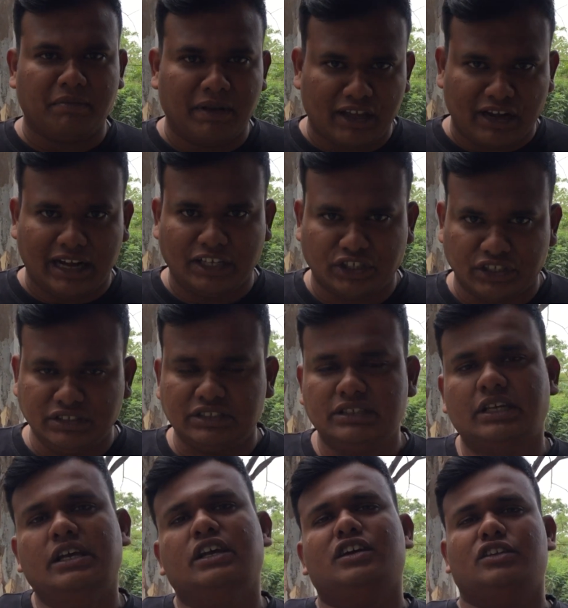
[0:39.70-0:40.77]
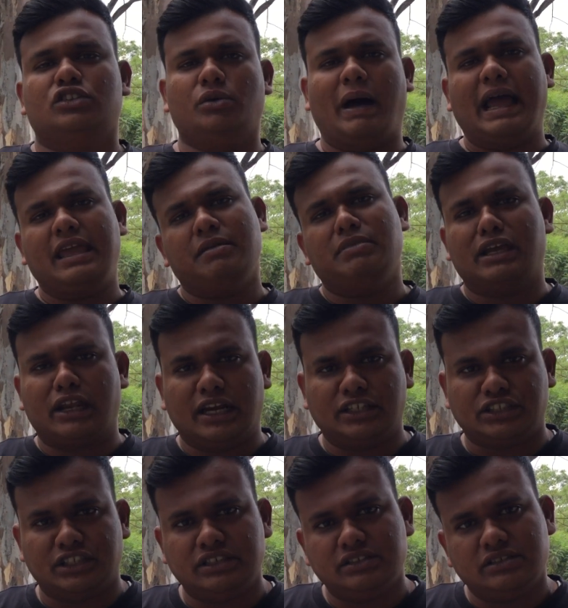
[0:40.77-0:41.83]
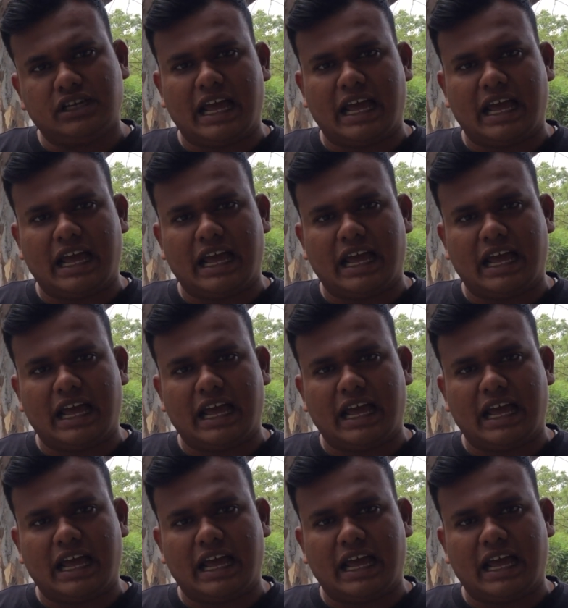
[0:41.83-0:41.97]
immigration